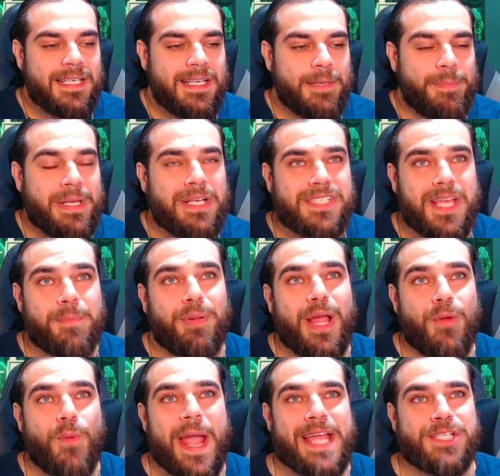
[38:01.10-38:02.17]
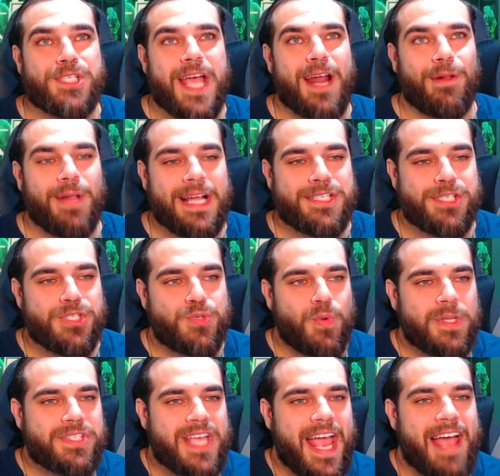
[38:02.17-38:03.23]
because I play Wait Shadow Legends,
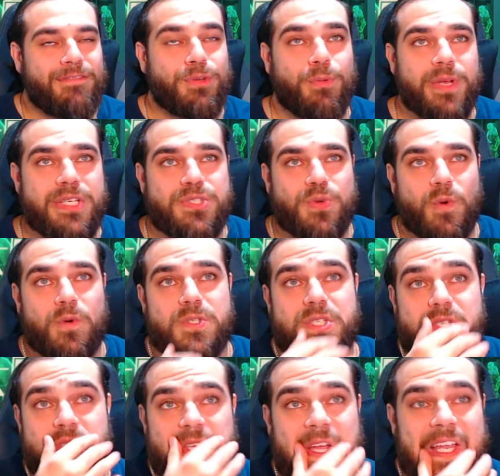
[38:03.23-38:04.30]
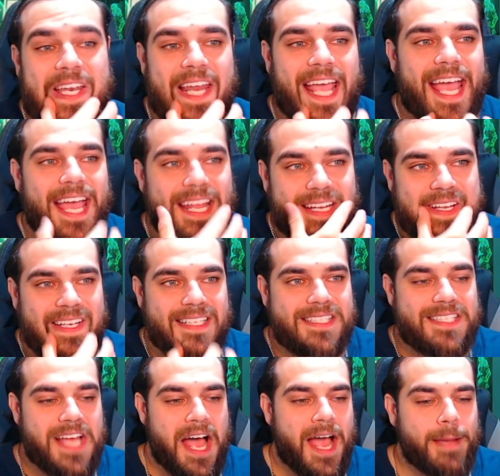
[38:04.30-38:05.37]
once I have the resources and
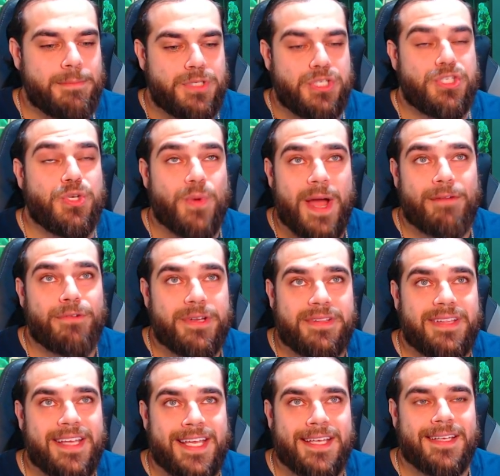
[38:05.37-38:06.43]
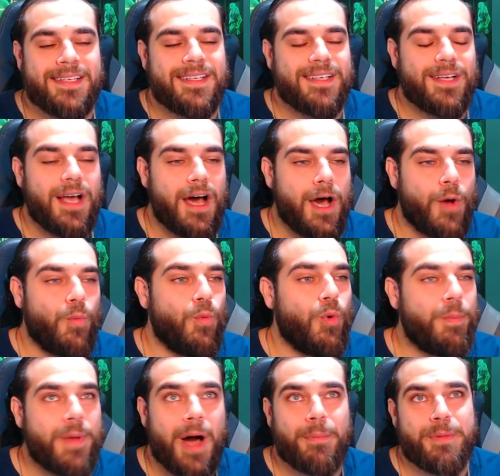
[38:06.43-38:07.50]
time to do everything, I'll
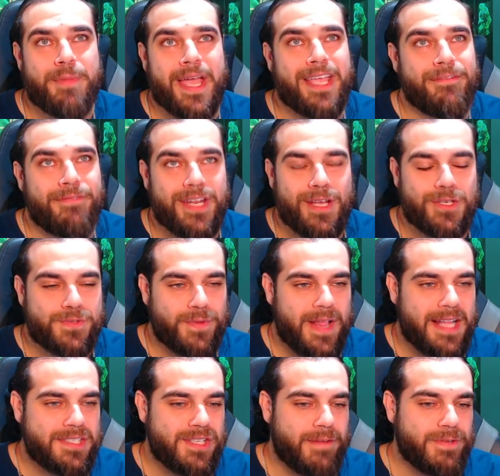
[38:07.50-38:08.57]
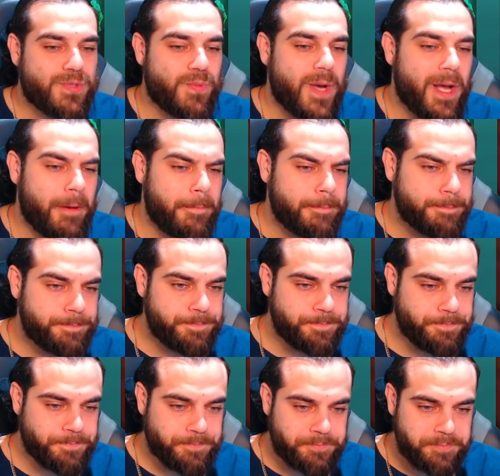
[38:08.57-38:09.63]
be making videos for that stuff as well.
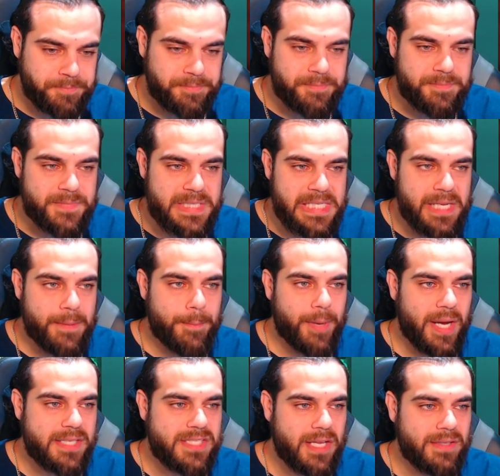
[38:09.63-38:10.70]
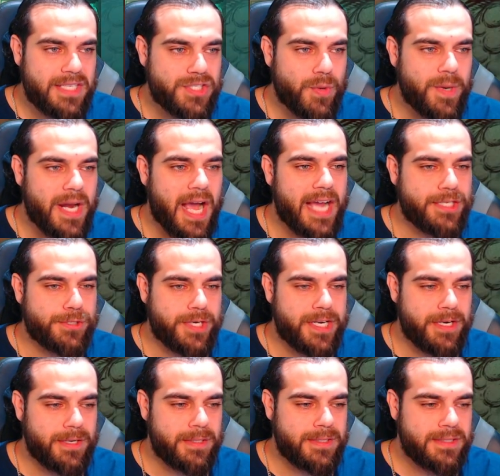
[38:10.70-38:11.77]
But let's go into Hydra
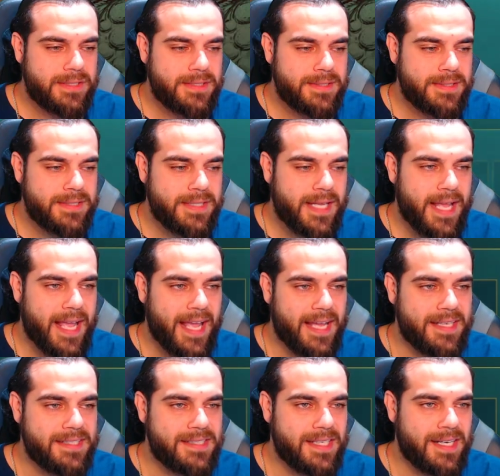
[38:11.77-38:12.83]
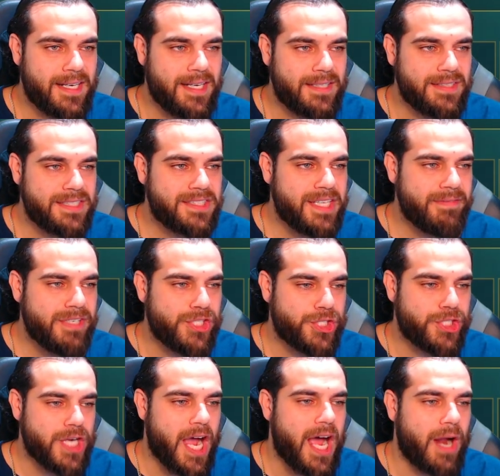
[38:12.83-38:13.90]
here, and let's give it a
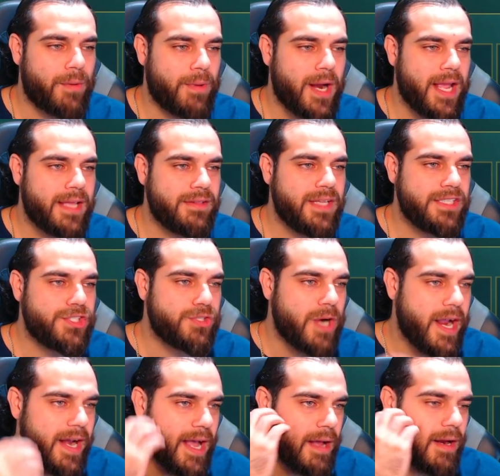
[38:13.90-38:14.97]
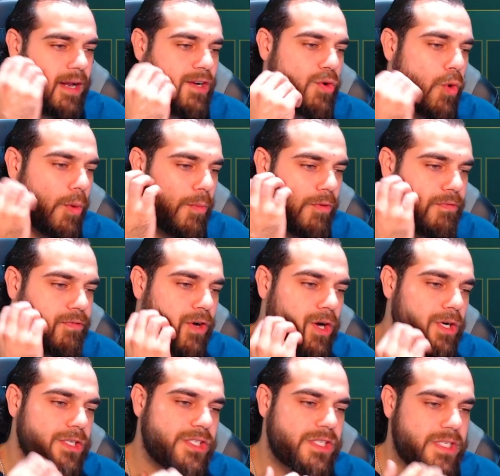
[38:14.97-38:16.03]
shot, right? Let's try it out on normal
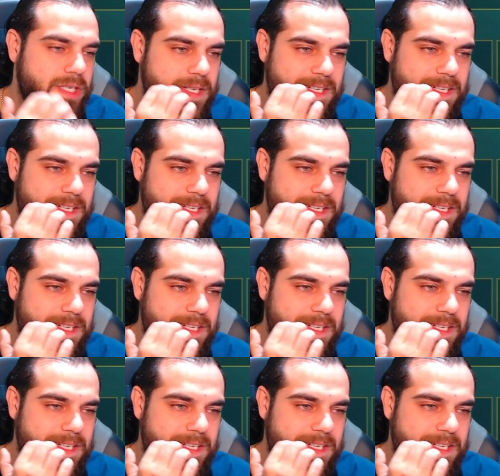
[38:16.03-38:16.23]
first,